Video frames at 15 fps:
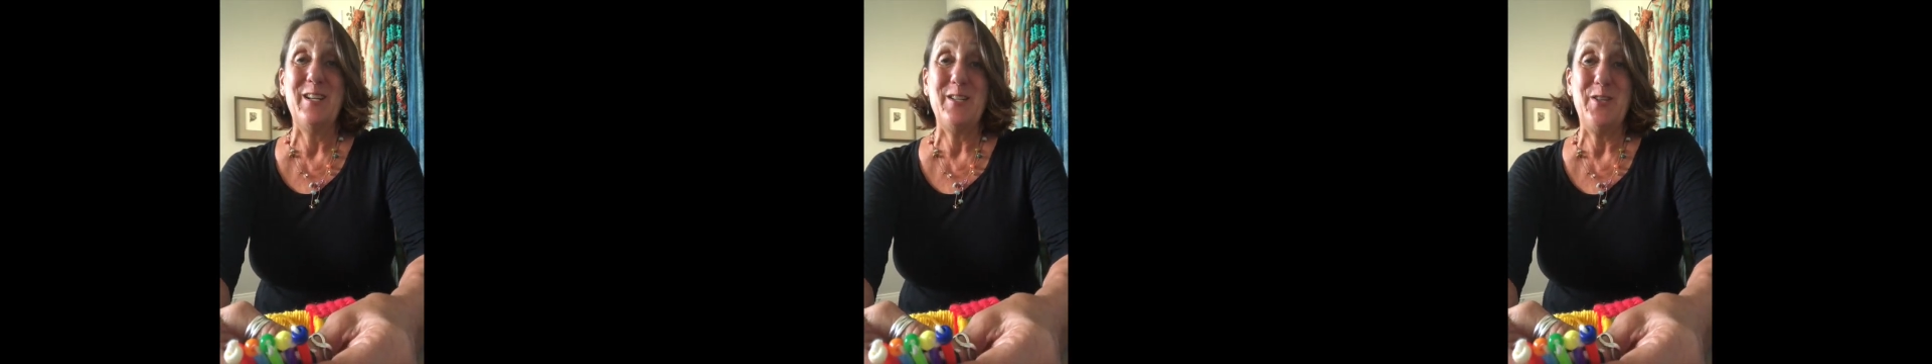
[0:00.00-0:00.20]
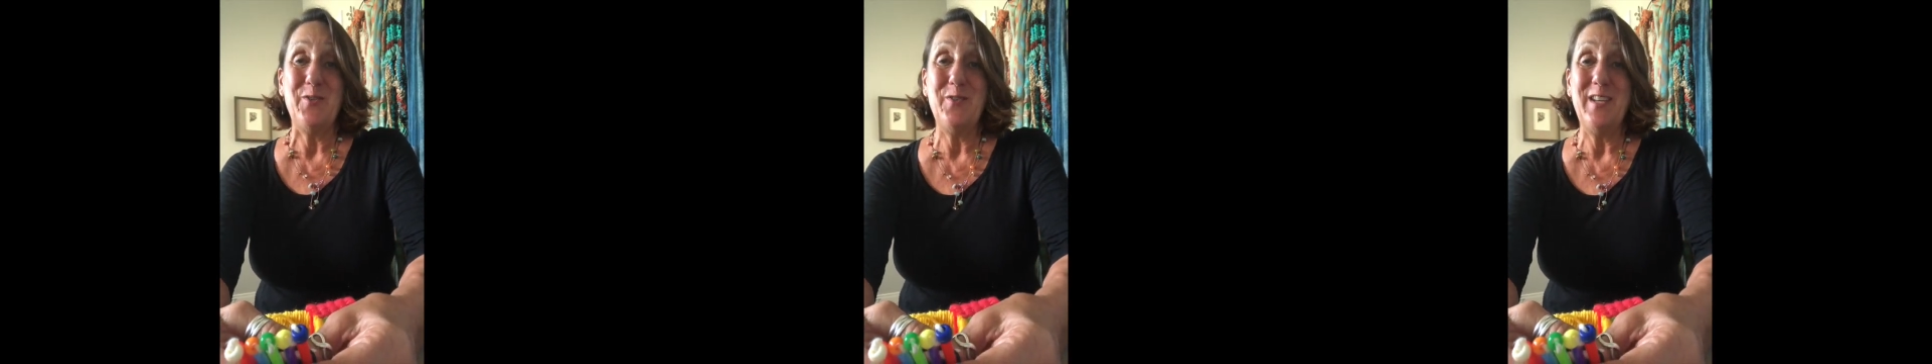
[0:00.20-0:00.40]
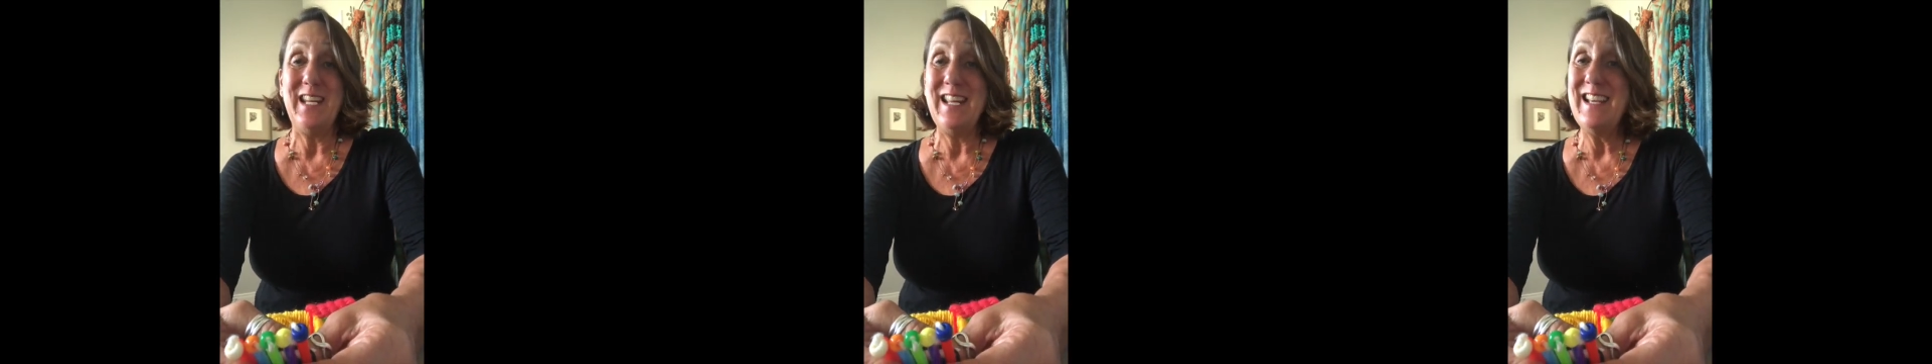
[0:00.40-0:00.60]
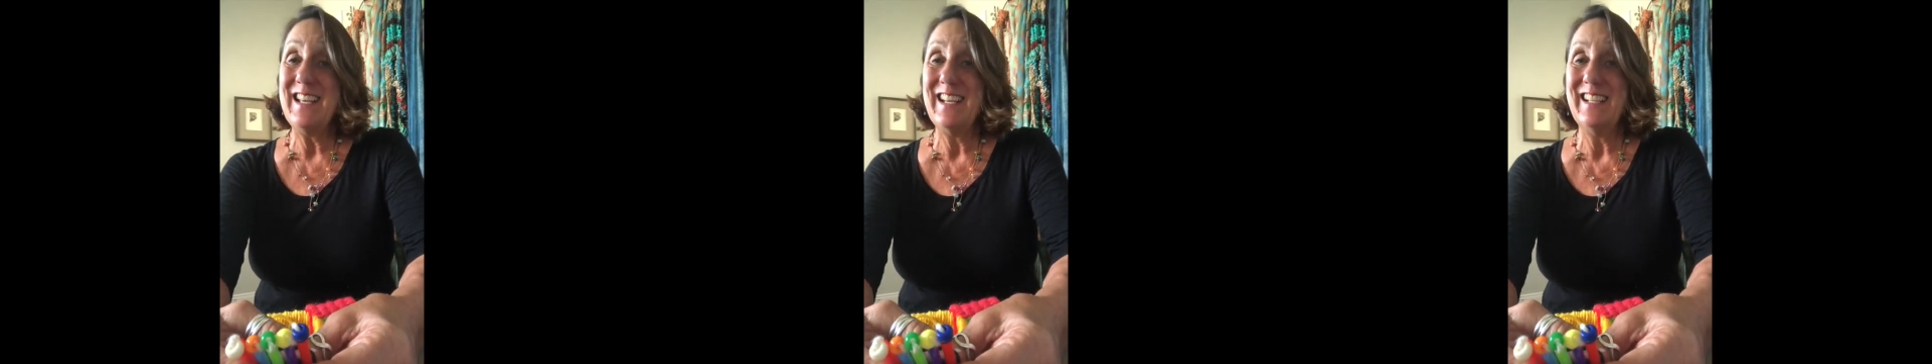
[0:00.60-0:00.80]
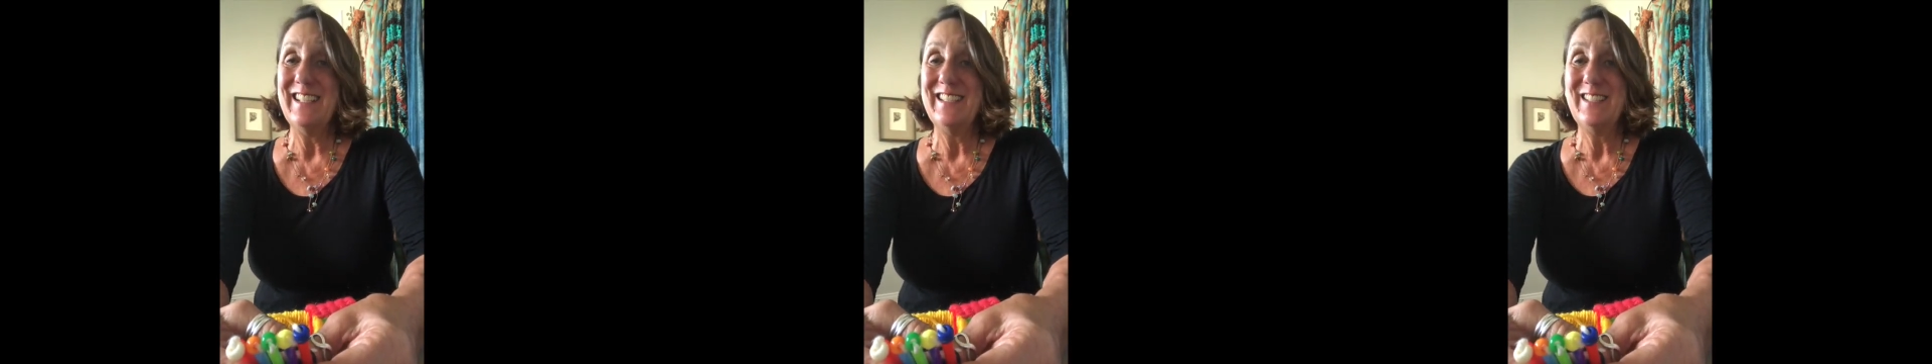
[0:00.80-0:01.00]
unique
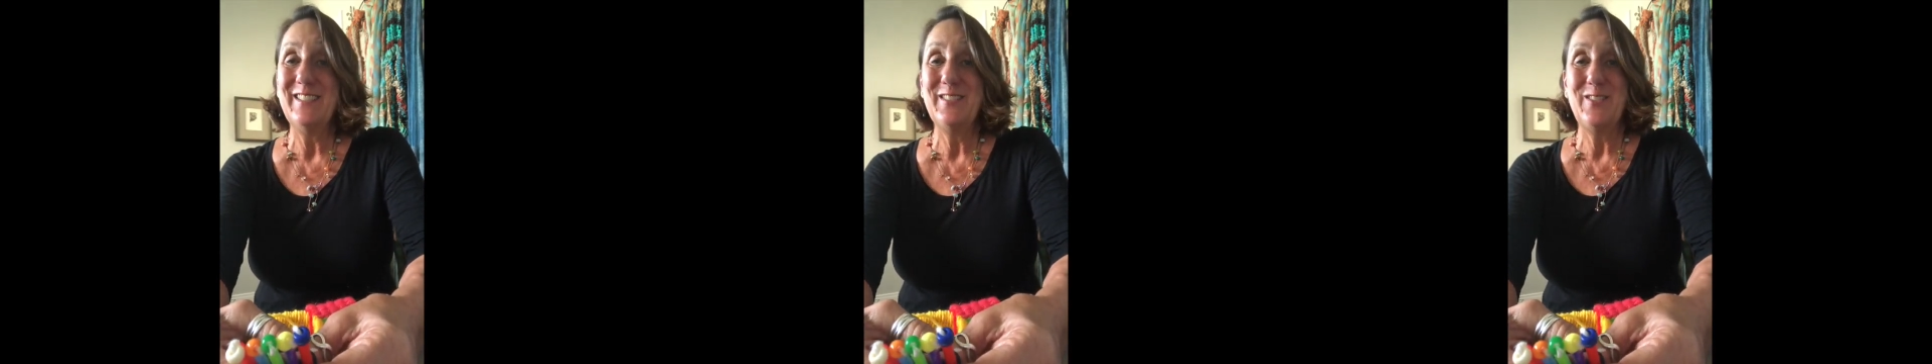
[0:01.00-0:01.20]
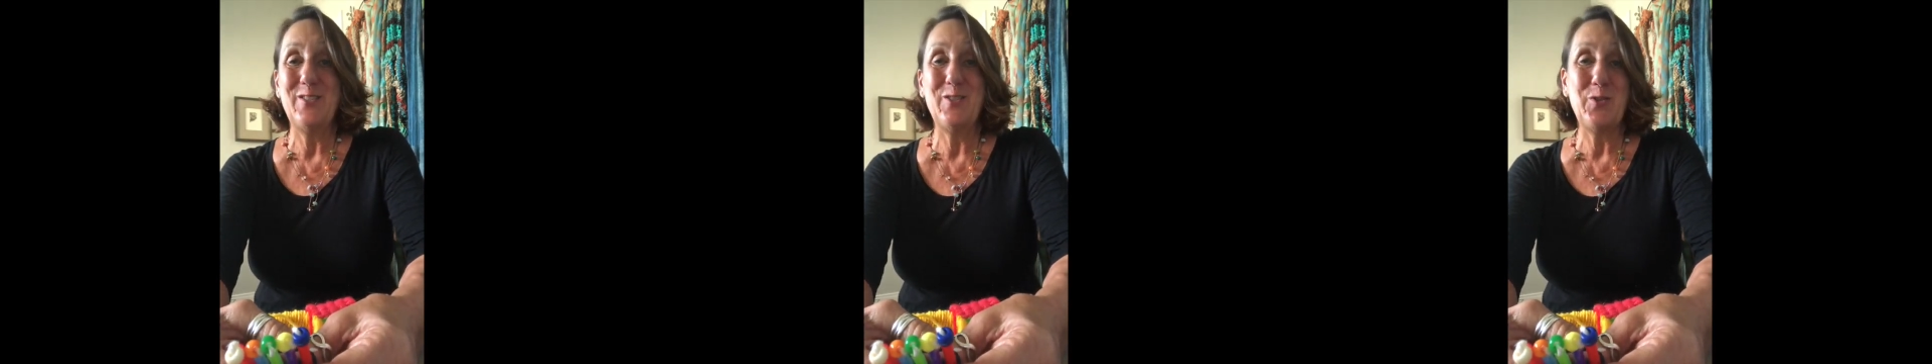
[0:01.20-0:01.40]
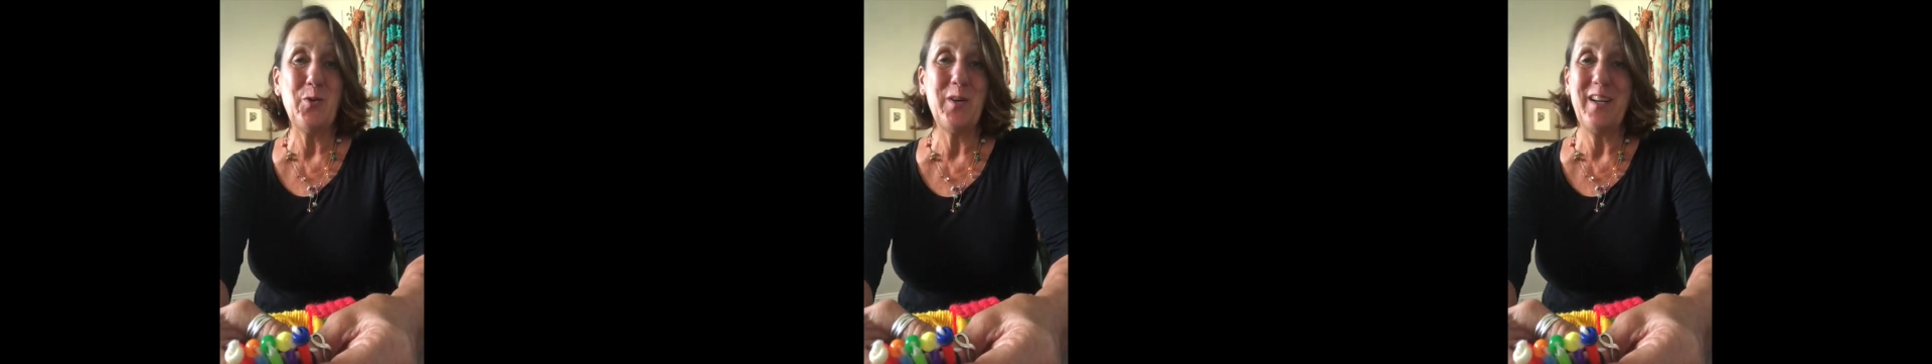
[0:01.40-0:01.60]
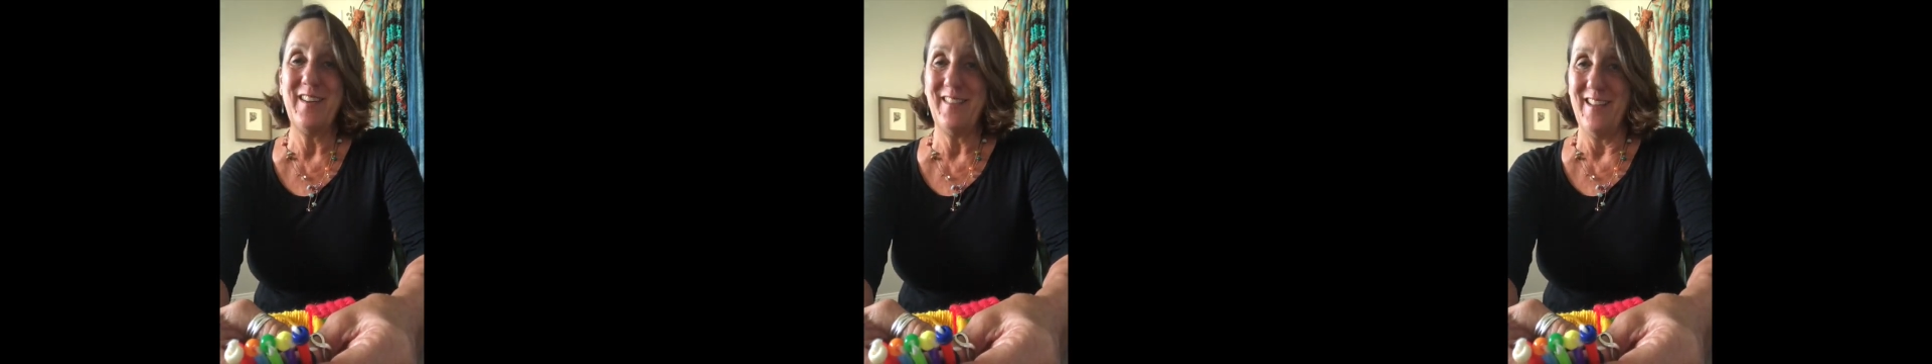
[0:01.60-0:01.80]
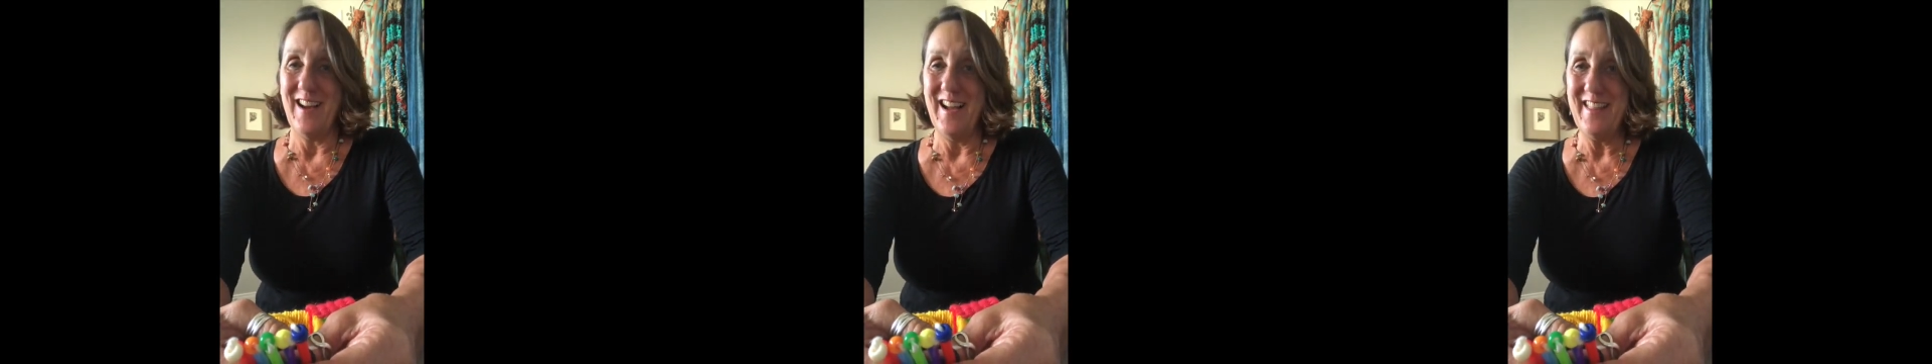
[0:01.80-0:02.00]
story
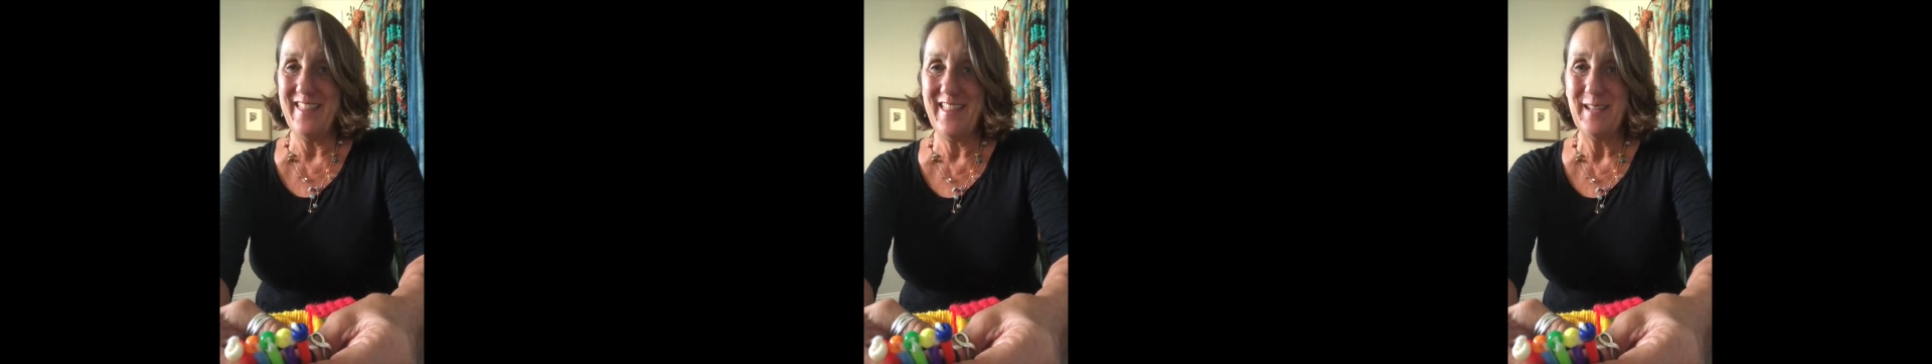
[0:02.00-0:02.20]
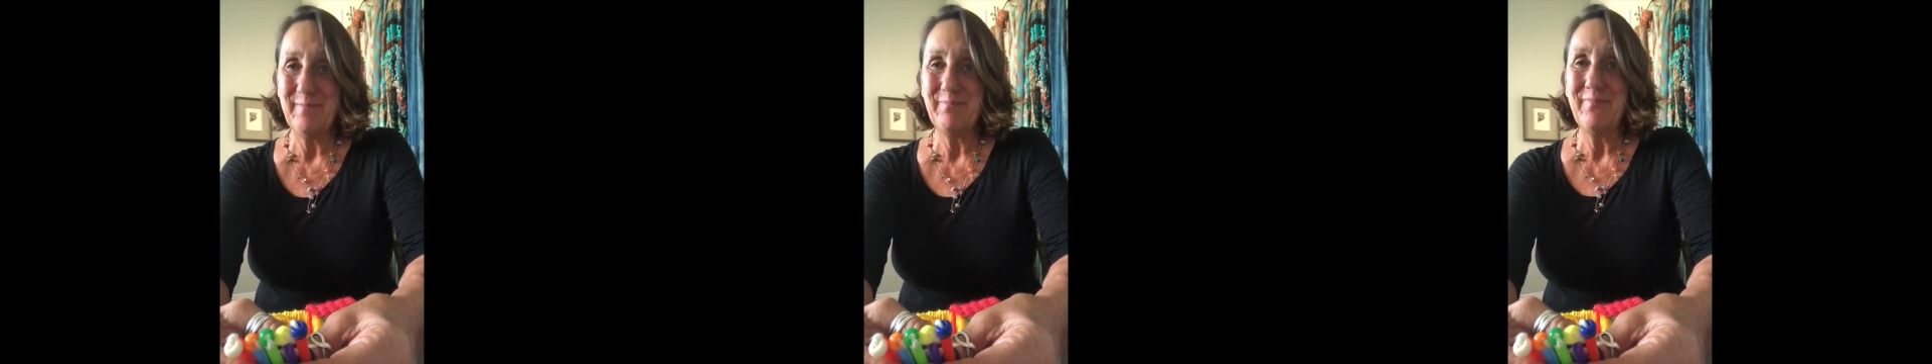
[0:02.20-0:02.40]
cloth